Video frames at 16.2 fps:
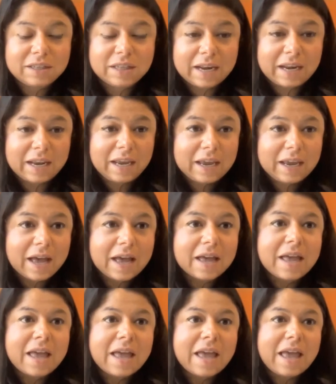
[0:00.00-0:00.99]
on that in
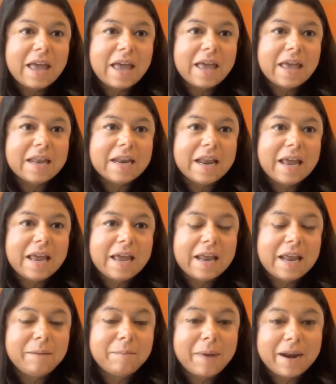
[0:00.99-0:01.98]
agroforestry,
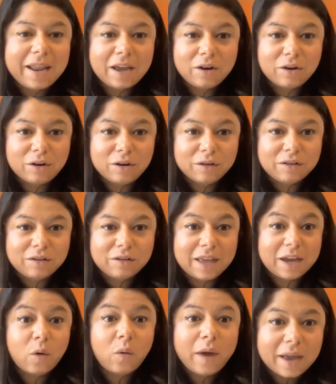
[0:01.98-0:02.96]

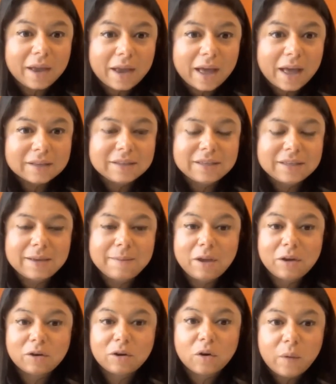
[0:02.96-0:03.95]
in uh,
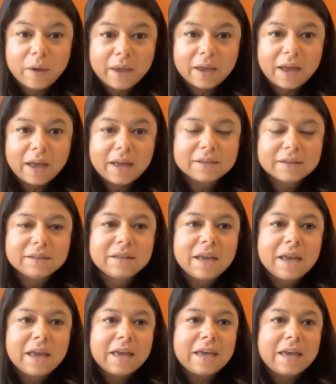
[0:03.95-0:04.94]
management of basins and
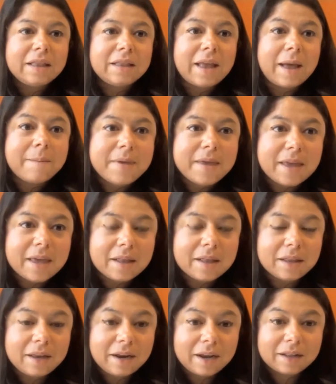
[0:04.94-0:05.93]
micro basins,
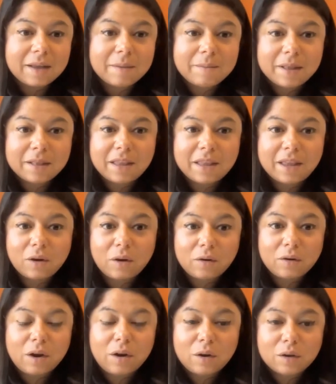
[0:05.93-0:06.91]
and also
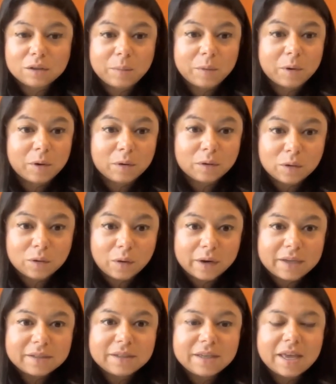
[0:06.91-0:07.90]
directly with
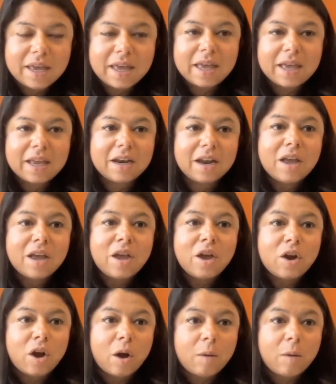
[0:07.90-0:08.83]
producers